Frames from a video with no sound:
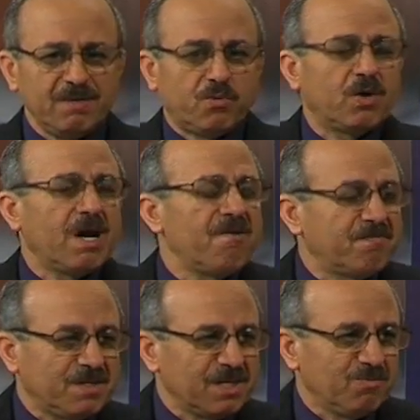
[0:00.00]
For
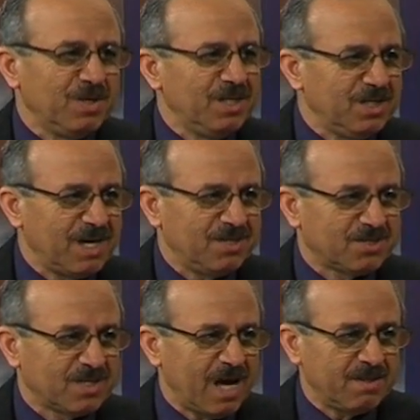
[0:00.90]
everything we need a
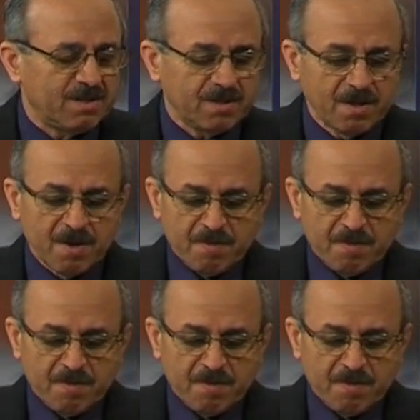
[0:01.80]
standard.